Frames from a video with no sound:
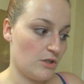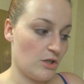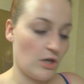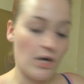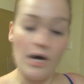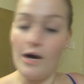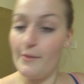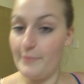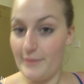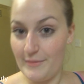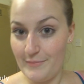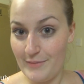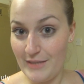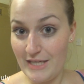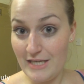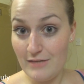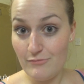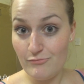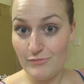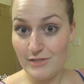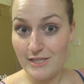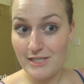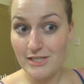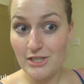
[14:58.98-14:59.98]
carpet
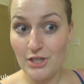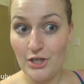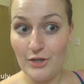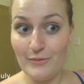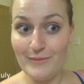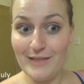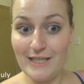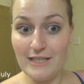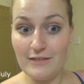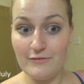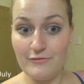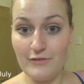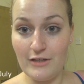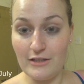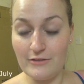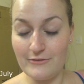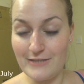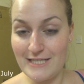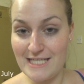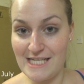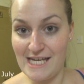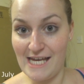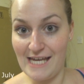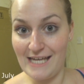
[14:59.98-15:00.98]
peeps to come in the
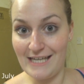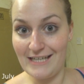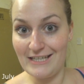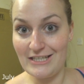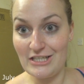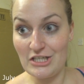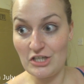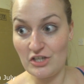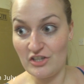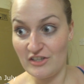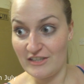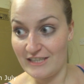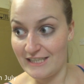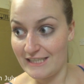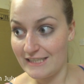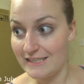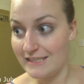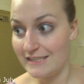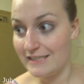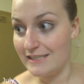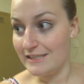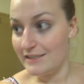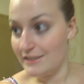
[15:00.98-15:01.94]
following day at 9